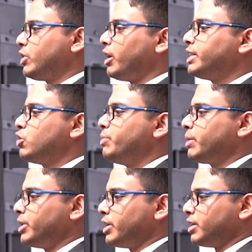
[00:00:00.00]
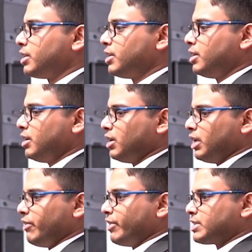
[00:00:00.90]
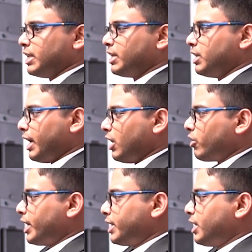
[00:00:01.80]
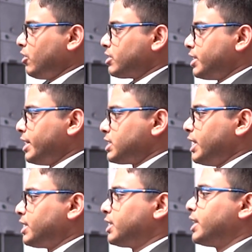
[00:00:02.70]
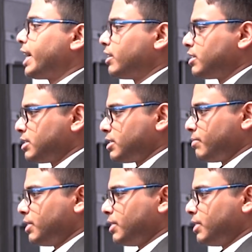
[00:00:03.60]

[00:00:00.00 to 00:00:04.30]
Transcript: we call it cubic material. If it's a little elongated along Z, it's like tetragonal system.